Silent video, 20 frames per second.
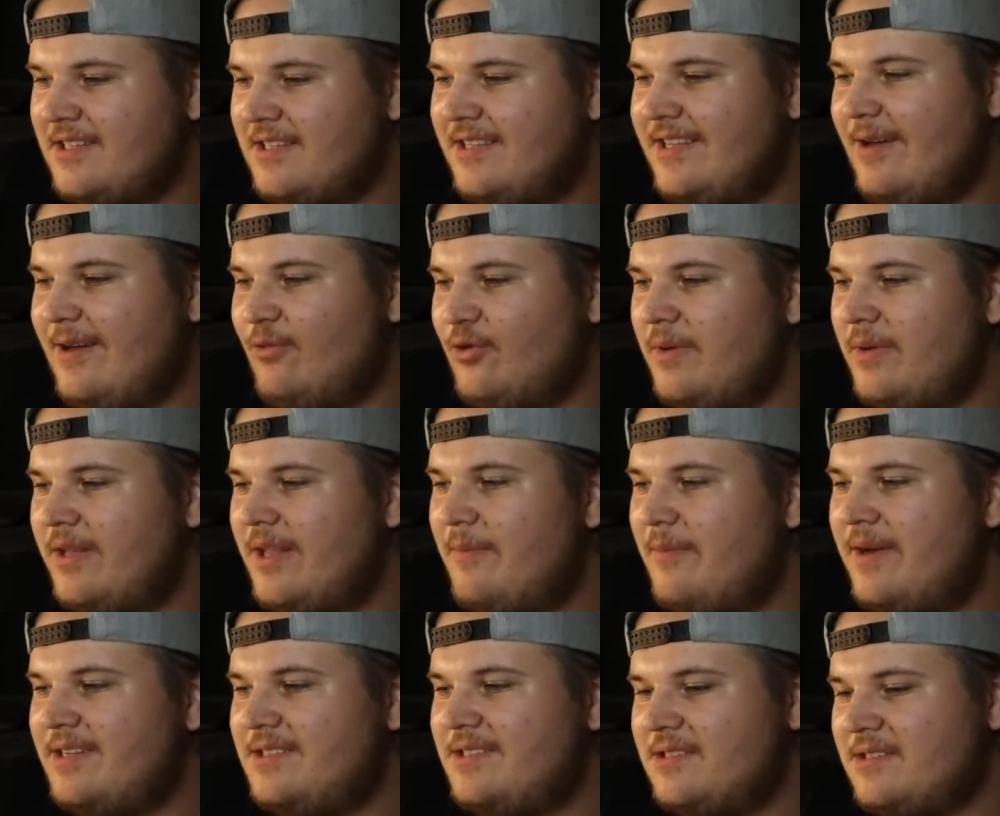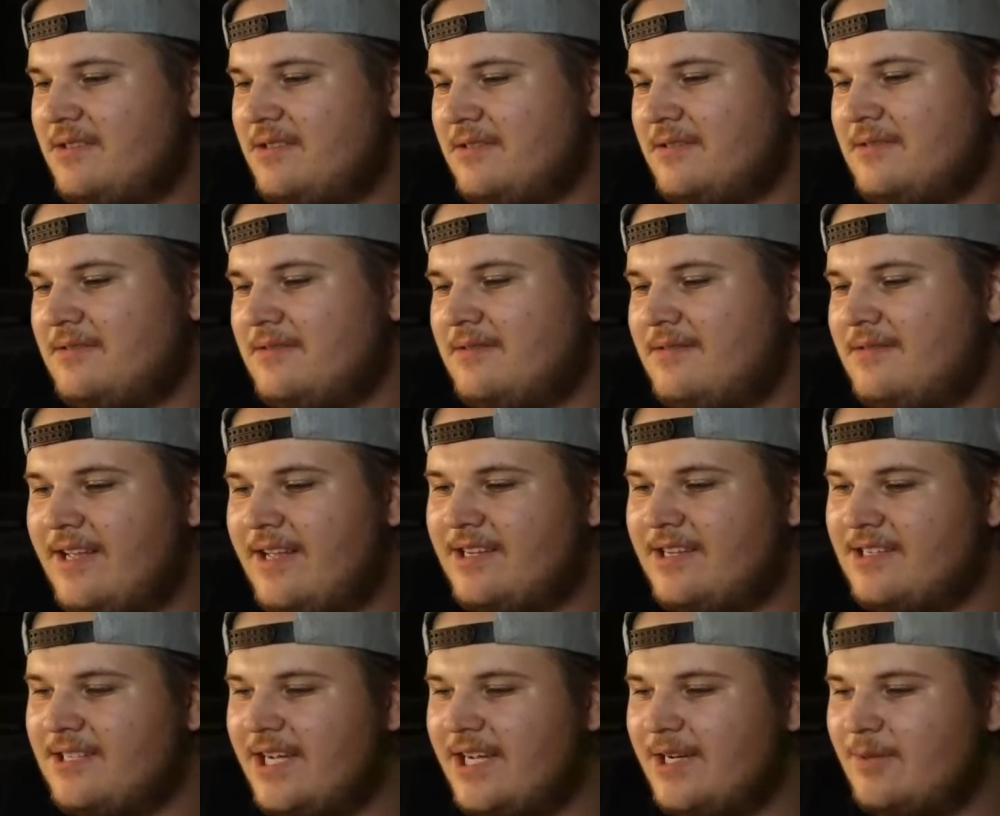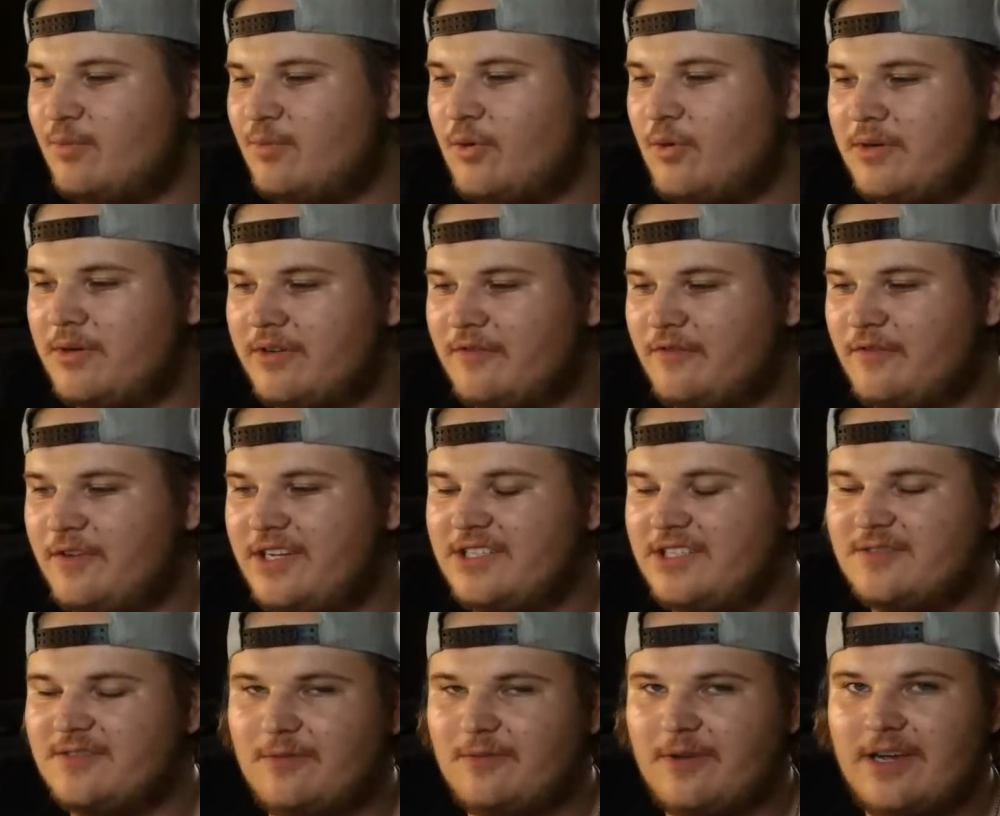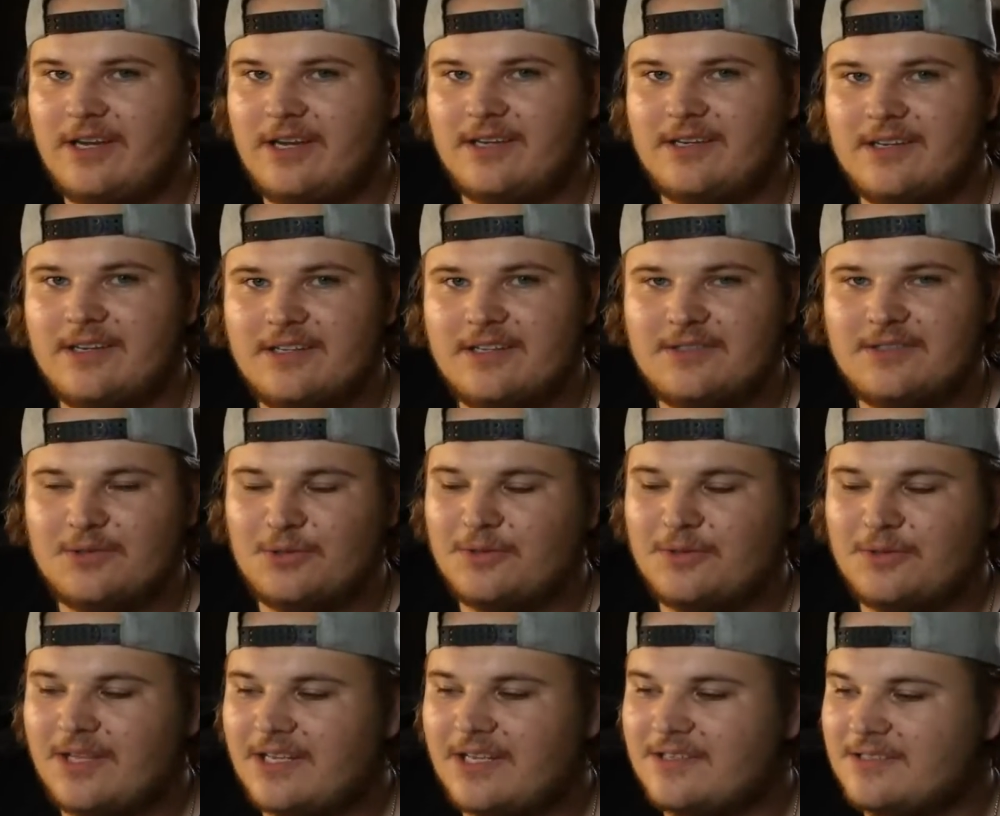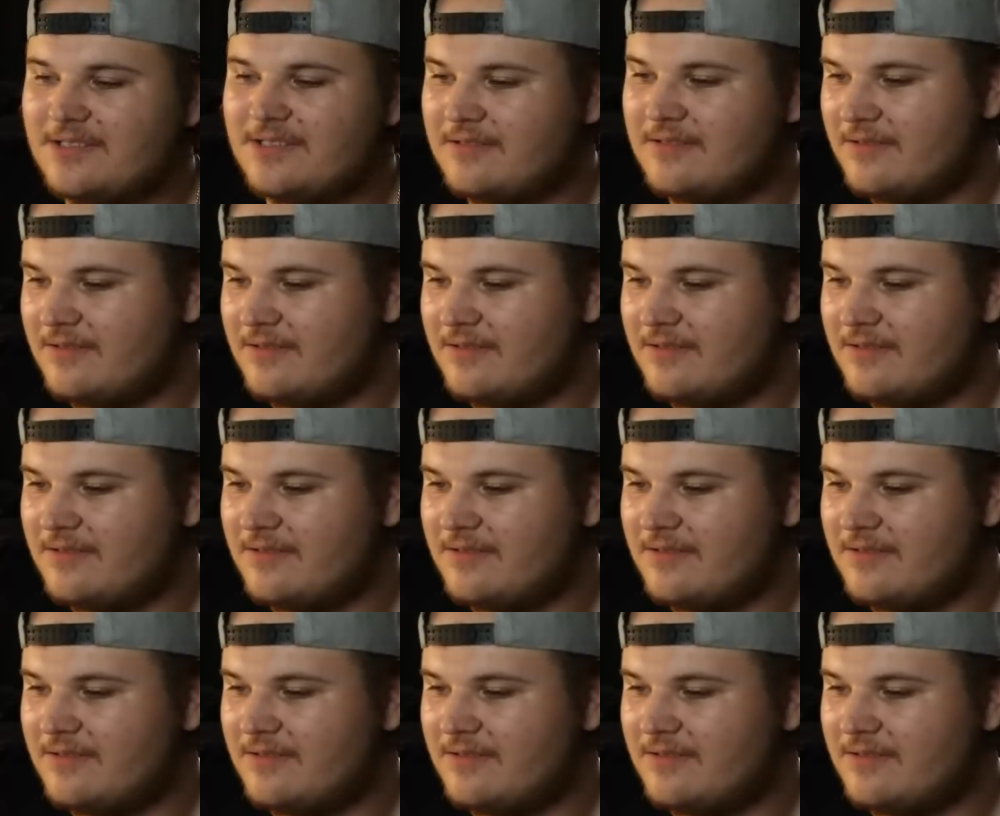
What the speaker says: That would be the best. That's like proper Finnish way to do that. So